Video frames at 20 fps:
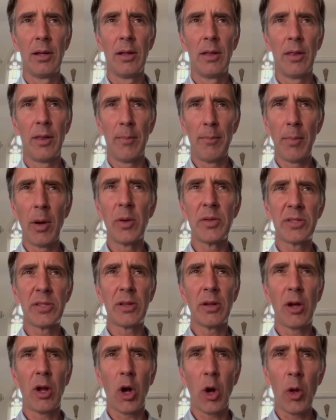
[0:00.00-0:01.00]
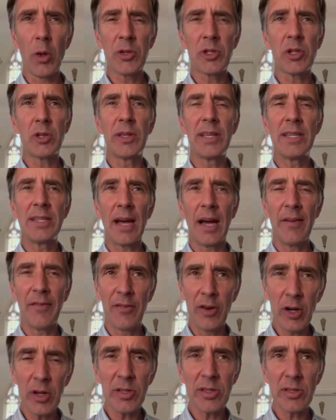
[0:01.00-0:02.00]
the most culturally
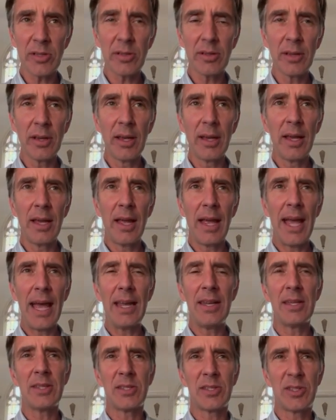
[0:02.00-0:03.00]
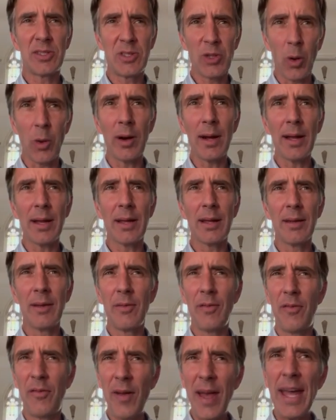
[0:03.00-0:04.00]
diverse and historic
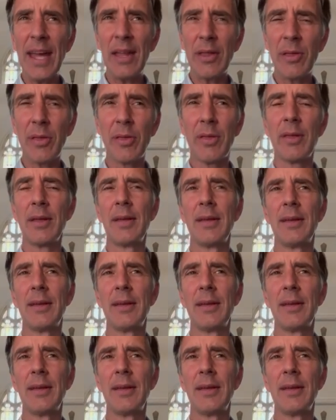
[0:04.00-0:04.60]
faith